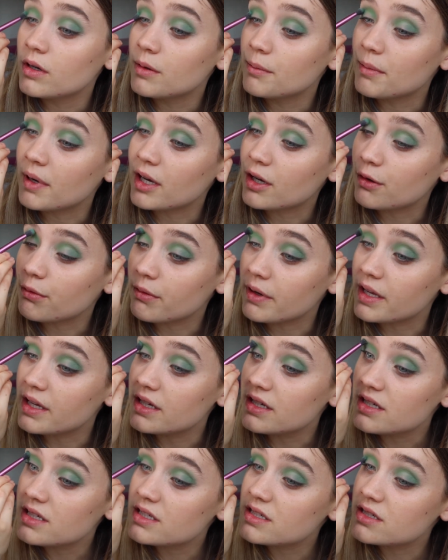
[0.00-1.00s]
my
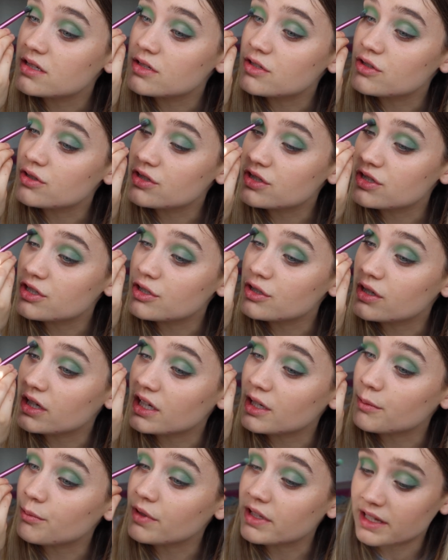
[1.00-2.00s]
crease just to
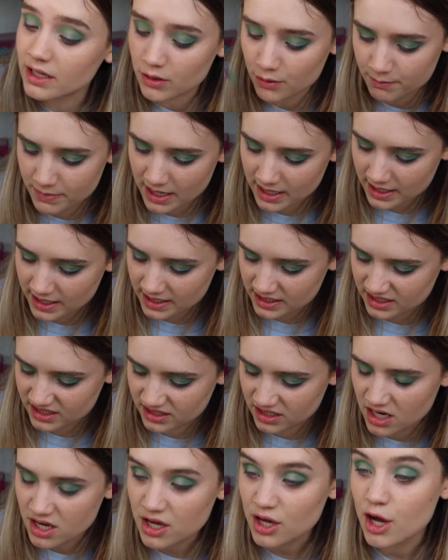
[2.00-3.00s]
kind of bring that one back in
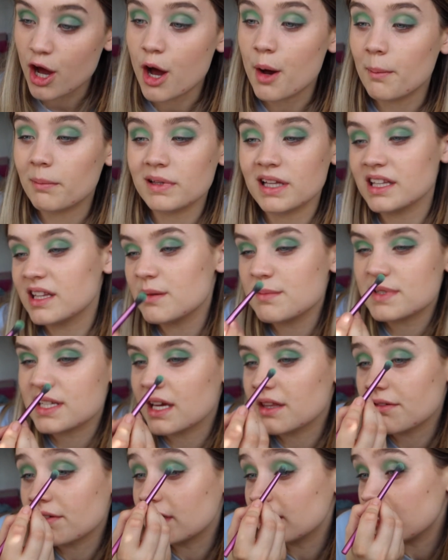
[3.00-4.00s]
and blend them
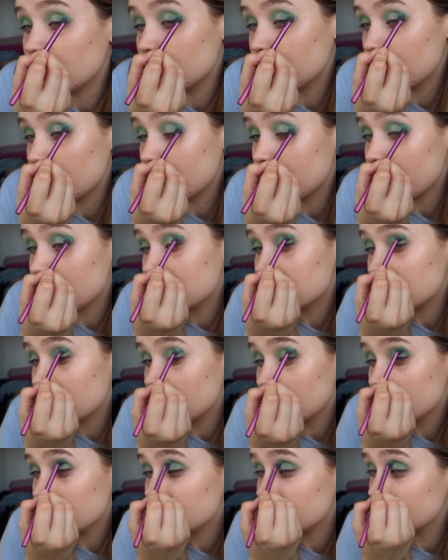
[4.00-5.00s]
together a little bit
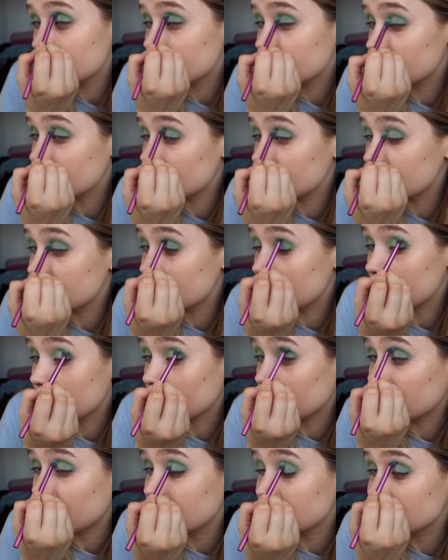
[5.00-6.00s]
better. So I'm just going to do the same thing
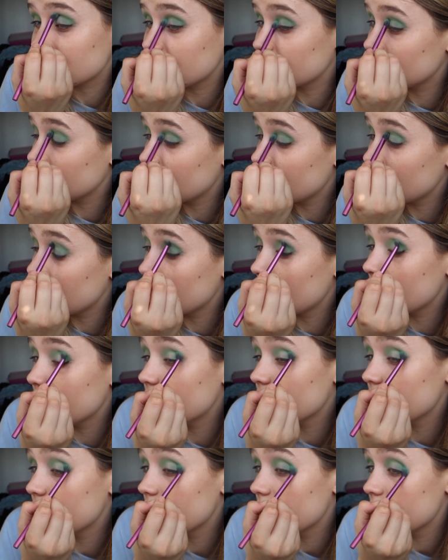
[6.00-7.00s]
on that side there.
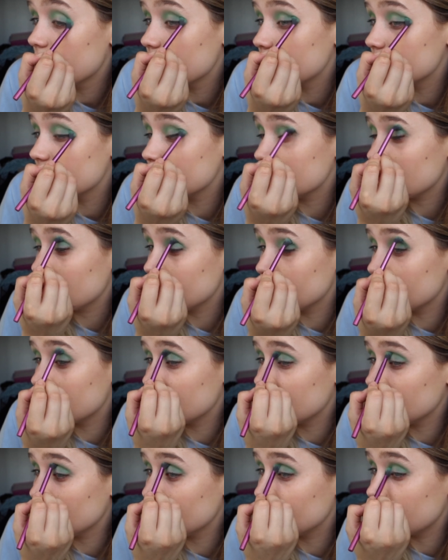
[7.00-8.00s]
These are
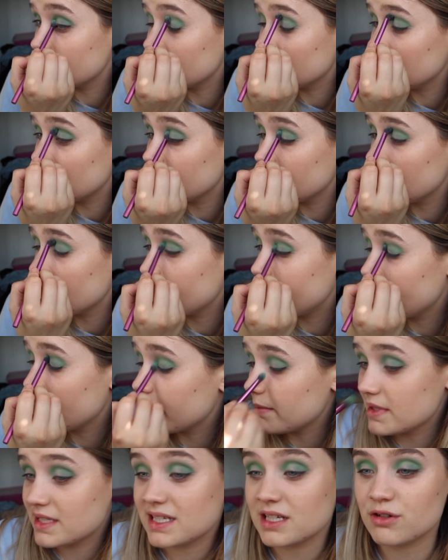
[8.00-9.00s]
really, really
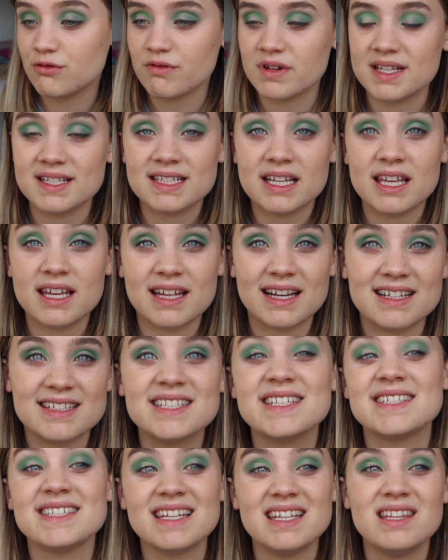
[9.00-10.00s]
pigmented greens. Like, you can
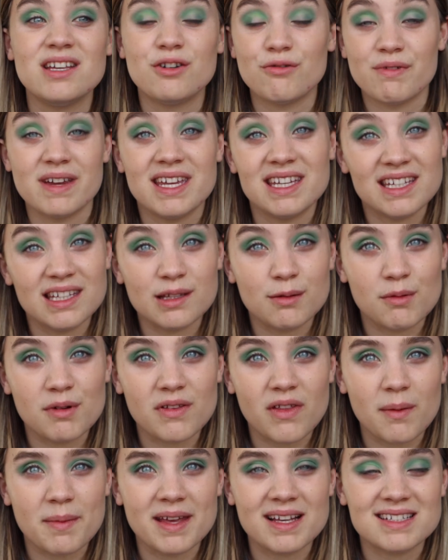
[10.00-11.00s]
actually see the green in them, if
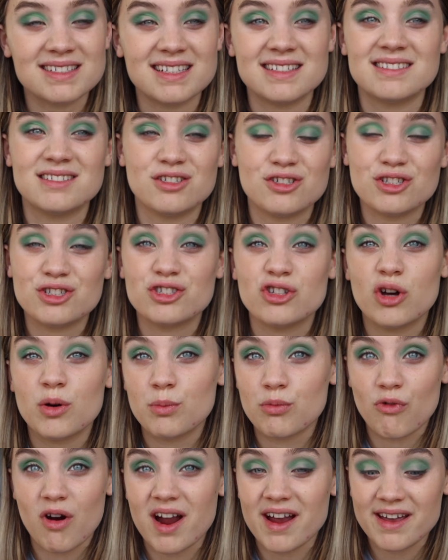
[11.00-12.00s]
that makes sense. They're just so
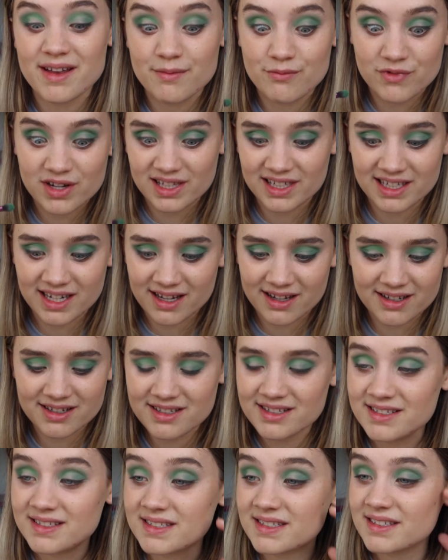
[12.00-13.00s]
bright and really
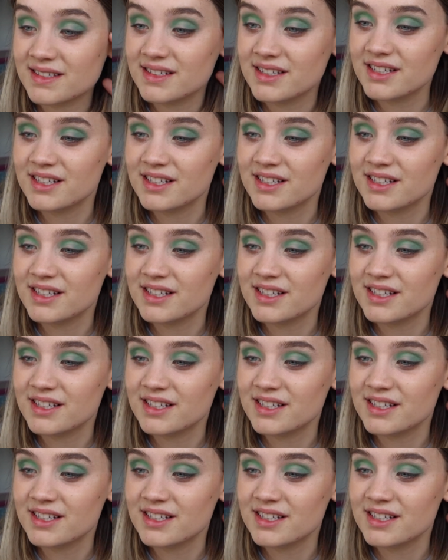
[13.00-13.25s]
nice.